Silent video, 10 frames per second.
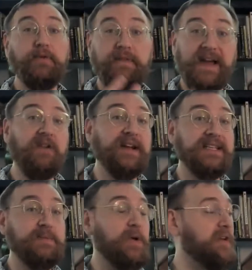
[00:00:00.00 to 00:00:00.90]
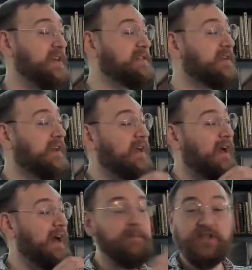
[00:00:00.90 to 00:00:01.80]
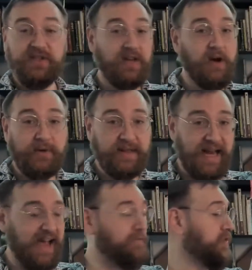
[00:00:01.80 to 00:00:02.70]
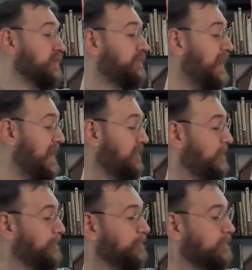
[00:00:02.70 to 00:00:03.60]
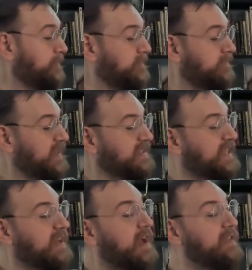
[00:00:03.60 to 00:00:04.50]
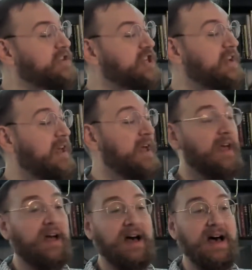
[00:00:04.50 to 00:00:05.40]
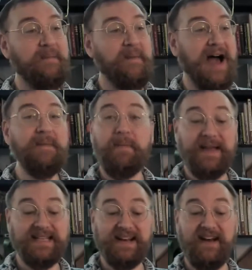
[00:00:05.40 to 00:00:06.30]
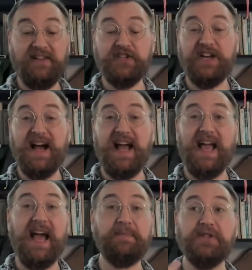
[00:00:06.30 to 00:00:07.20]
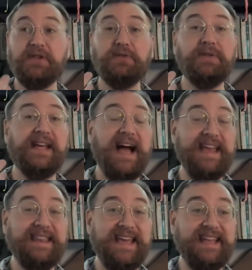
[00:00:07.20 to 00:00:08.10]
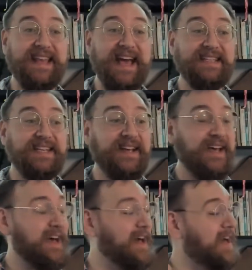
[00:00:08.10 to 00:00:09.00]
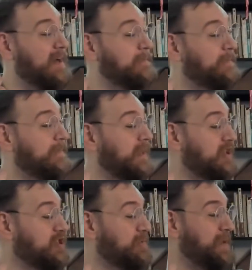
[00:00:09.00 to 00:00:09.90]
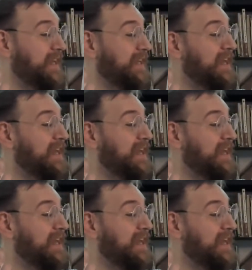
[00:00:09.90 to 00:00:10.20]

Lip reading: their experience, I'm just going to go with an average of 5. Technology, I'm a big technology guy. Absolutely. I think that it should be